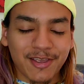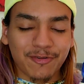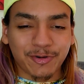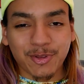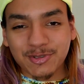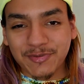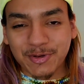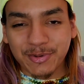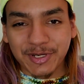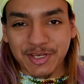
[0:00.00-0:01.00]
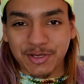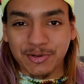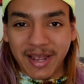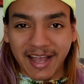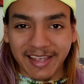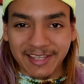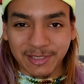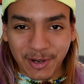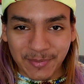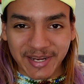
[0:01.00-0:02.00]
For those of you who are new, hi,
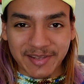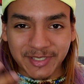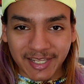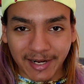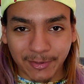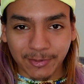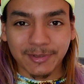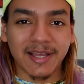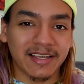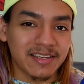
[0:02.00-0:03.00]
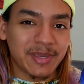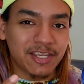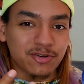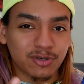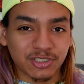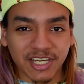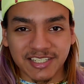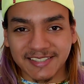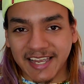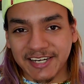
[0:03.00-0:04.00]
hello, my name is Gerardo. I am a crochet
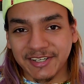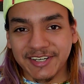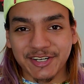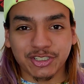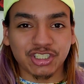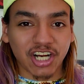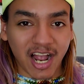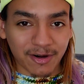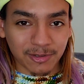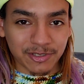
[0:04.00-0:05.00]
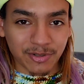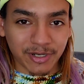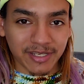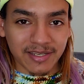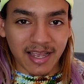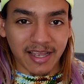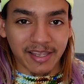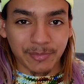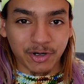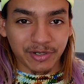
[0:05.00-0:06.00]
designer here in Chicago, Illinois.
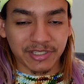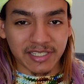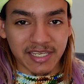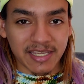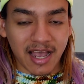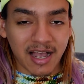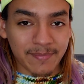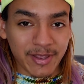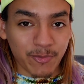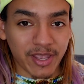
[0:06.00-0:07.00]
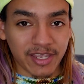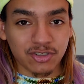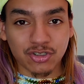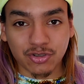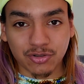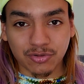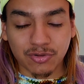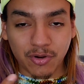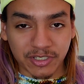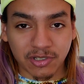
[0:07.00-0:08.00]
I'm currently on my way to
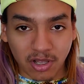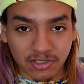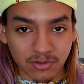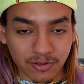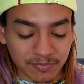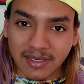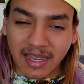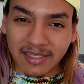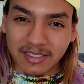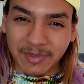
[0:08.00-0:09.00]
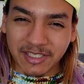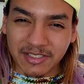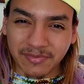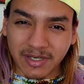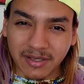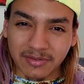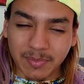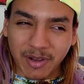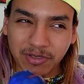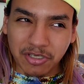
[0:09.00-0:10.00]
going to law school. I like to make these videos
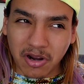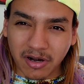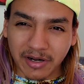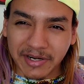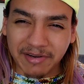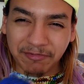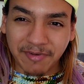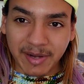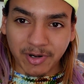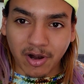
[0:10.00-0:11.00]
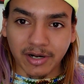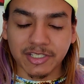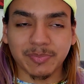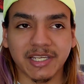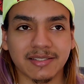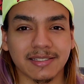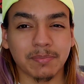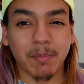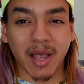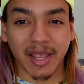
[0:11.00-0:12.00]
about yarn and fiber arts because it's
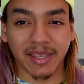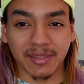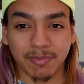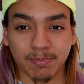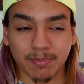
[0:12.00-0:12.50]
my